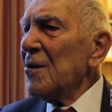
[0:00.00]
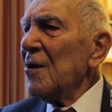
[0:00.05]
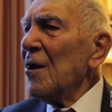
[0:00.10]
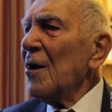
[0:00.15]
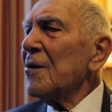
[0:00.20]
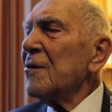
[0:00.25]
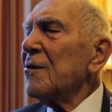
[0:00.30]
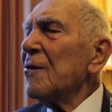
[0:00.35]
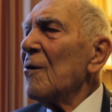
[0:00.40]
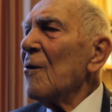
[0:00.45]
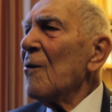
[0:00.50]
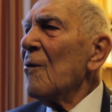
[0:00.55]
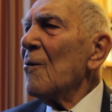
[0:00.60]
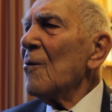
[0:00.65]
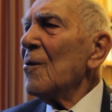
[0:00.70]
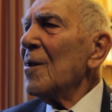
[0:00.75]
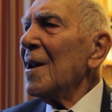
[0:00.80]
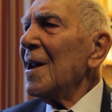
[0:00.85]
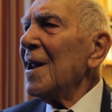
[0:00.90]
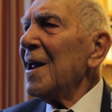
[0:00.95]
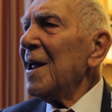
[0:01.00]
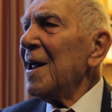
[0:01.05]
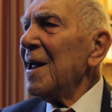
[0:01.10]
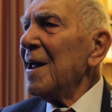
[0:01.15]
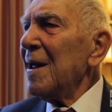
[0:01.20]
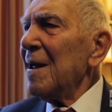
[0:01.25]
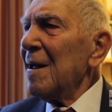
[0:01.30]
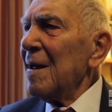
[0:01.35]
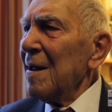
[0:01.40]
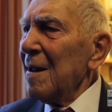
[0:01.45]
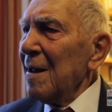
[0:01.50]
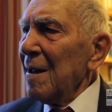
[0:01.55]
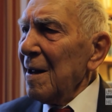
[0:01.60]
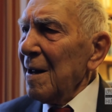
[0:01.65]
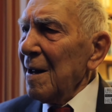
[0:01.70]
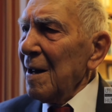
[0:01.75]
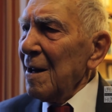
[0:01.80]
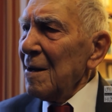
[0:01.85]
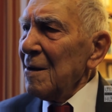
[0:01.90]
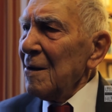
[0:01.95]
not only
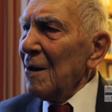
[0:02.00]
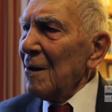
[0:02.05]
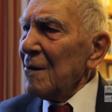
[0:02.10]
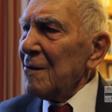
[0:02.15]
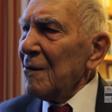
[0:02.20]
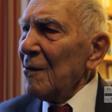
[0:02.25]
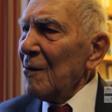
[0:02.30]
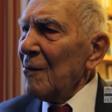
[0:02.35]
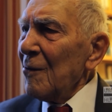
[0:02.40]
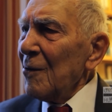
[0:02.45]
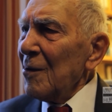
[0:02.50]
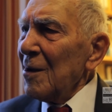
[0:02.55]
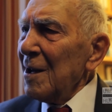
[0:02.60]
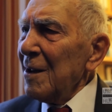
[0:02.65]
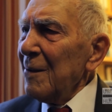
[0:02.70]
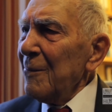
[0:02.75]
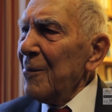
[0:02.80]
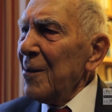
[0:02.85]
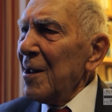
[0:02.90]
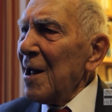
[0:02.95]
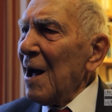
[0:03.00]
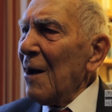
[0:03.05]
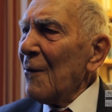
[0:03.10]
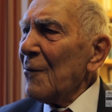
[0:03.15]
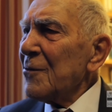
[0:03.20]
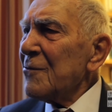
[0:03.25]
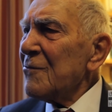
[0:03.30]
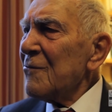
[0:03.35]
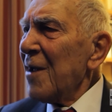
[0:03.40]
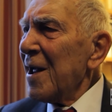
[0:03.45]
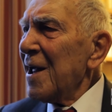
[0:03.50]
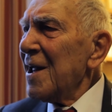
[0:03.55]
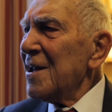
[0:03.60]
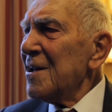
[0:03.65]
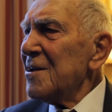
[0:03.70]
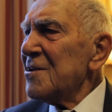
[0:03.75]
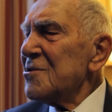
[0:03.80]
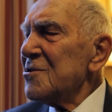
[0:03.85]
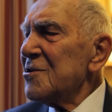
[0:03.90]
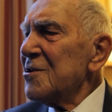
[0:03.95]
be
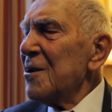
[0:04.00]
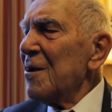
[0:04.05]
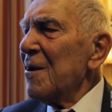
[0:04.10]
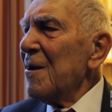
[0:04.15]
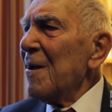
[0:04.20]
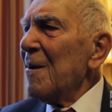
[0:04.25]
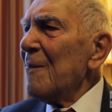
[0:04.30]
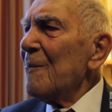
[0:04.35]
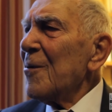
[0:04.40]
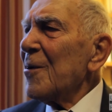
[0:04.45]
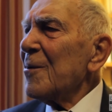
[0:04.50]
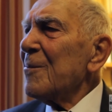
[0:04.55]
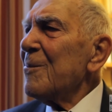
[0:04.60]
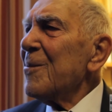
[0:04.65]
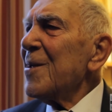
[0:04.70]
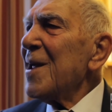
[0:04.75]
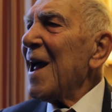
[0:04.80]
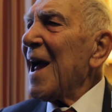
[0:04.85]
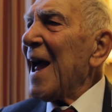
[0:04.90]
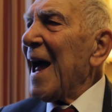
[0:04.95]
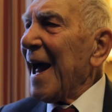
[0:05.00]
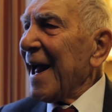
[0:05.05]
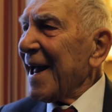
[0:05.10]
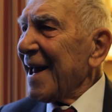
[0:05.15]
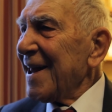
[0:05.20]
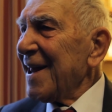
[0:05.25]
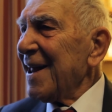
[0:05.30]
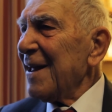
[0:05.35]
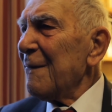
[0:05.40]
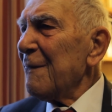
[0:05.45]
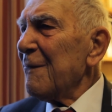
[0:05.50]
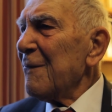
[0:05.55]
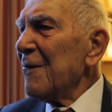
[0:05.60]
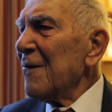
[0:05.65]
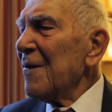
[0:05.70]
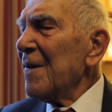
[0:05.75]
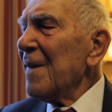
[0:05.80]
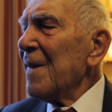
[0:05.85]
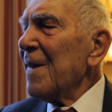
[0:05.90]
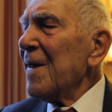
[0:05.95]
outraged, but be
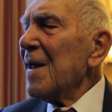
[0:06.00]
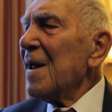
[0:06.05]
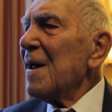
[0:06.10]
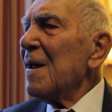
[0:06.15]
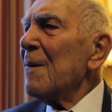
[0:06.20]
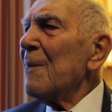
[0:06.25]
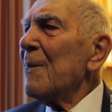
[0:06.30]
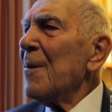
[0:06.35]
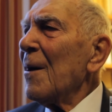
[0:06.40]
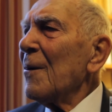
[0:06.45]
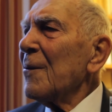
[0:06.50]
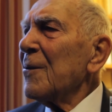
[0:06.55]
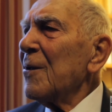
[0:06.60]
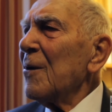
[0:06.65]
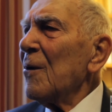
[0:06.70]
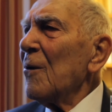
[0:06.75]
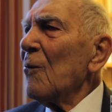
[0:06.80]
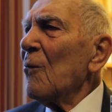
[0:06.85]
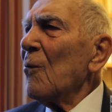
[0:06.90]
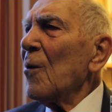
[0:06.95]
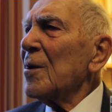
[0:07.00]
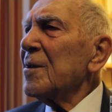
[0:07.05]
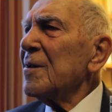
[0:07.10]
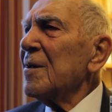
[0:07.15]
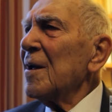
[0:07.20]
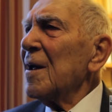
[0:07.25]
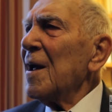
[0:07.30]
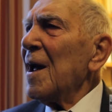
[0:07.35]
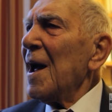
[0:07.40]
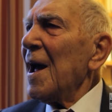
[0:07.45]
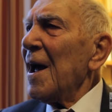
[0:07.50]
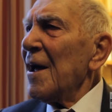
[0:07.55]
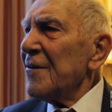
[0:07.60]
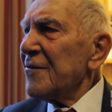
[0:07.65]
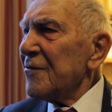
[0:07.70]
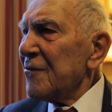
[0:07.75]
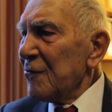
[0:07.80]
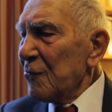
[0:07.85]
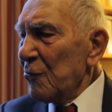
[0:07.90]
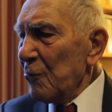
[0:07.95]
active about what
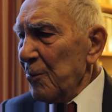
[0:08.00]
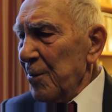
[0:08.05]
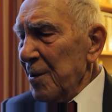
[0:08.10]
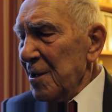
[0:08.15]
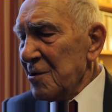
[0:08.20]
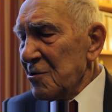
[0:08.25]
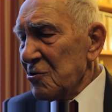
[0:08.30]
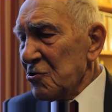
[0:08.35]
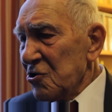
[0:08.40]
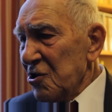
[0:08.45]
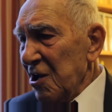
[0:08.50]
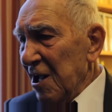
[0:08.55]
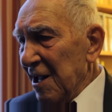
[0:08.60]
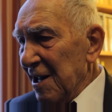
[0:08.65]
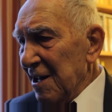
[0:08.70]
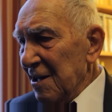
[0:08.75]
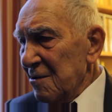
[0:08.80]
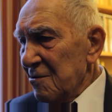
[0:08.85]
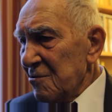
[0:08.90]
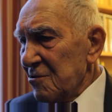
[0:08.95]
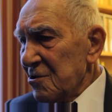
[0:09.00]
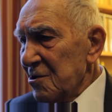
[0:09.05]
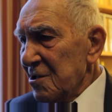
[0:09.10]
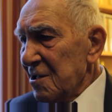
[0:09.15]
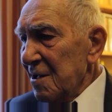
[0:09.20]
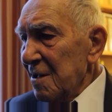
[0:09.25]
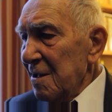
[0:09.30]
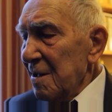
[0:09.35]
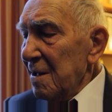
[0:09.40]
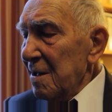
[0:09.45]
has to be changed.